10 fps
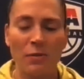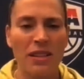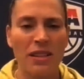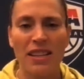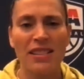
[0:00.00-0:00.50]
but
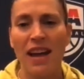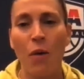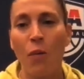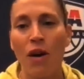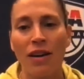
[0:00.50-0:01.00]
it's
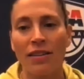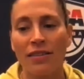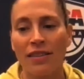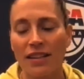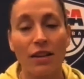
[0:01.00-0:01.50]
not
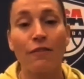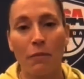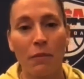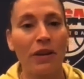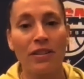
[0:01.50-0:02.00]
one that's
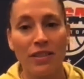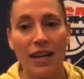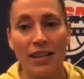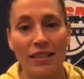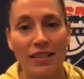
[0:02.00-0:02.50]
unfamiliar to
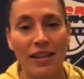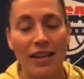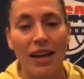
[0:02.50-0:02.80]
us.